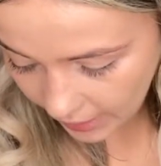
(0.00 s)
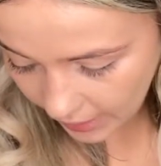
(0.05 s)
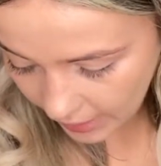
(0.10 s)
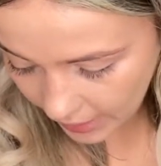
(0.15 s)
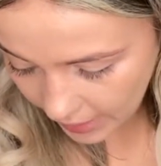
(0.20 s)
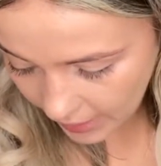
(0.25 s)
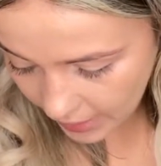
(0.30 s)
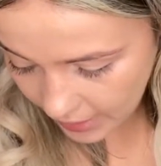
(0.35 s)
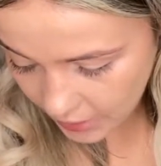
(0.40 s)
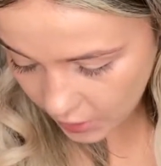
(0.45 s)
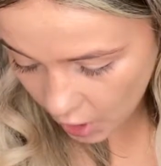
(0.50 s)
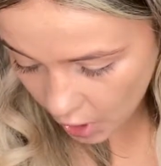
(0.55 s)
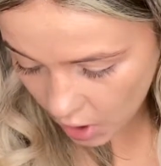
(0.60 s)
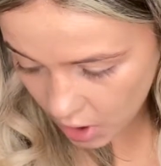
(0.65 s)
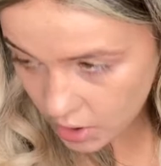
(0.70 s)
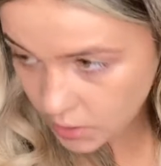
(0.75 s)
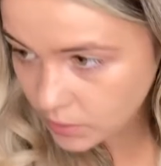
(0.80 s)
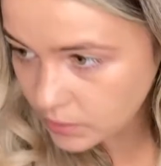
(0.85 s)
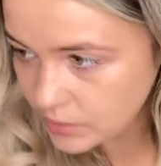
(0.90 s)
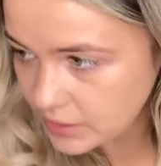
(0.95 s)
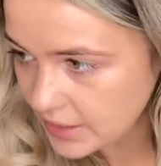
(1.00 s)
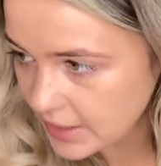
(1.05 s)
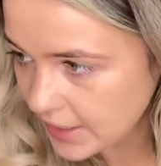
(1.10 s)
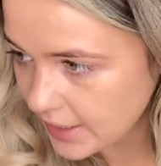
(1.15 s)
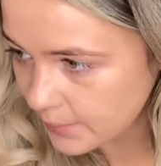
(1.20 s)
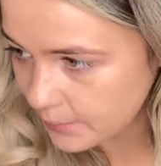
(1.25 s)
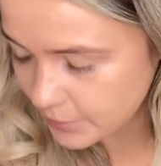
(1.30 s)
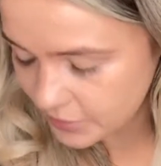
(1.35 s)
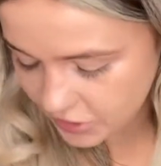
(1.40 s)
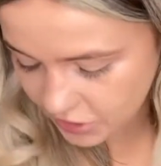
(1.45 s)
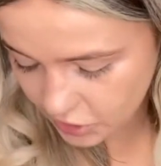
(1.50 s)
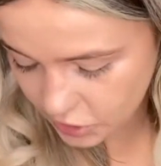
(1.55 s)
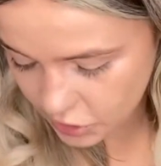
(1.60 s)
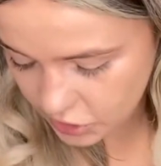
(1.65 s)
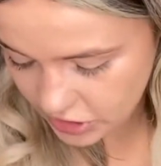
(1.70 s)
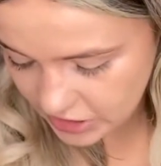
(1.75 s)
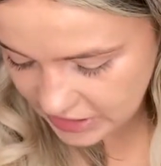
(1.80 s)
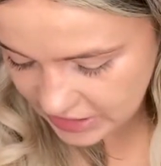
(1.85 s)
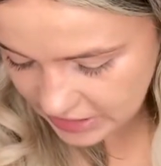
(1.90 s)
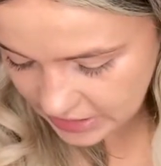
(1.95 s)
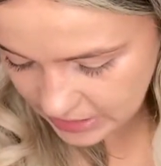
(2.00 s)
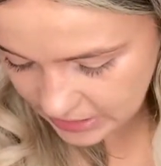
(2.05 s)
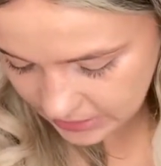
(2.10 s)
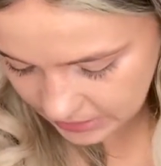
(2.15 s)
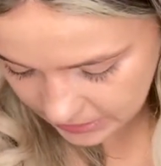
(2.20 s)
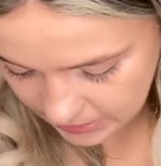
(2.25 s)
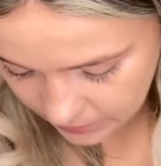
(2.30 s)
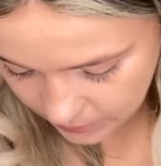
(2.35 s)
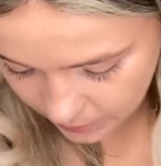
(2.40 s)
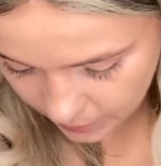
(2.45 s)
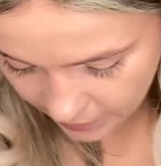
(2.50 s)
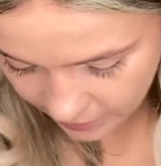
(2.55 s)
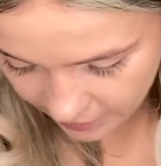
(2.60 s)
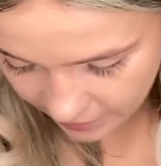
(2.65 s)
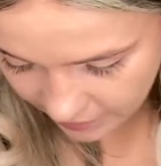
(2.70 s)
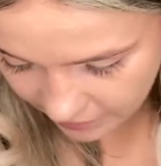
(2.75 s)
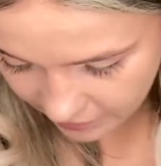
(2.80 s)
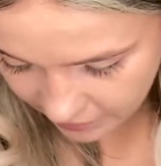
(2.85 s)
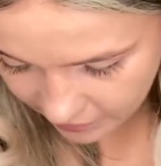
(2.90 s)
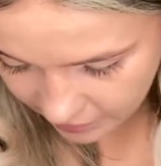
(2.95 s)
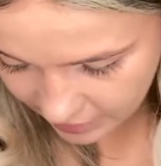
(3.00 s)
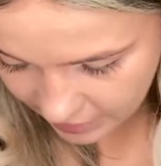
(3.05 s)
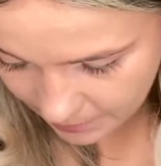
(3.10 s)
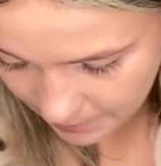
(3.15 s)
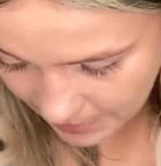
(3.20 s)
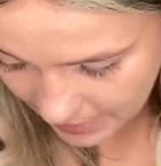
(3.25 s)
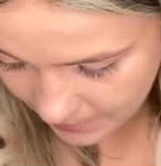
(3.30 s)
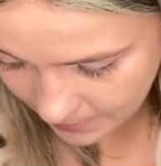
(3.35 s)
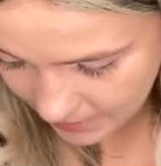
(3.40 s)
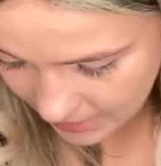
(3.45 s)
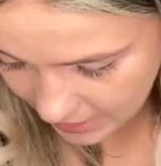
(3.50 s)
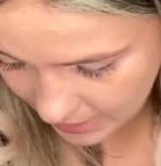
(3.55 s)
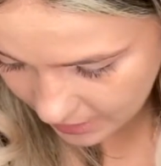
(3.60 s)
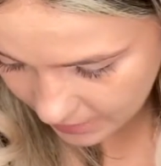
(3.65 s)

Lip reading: an oldie goodie, wherever it may be.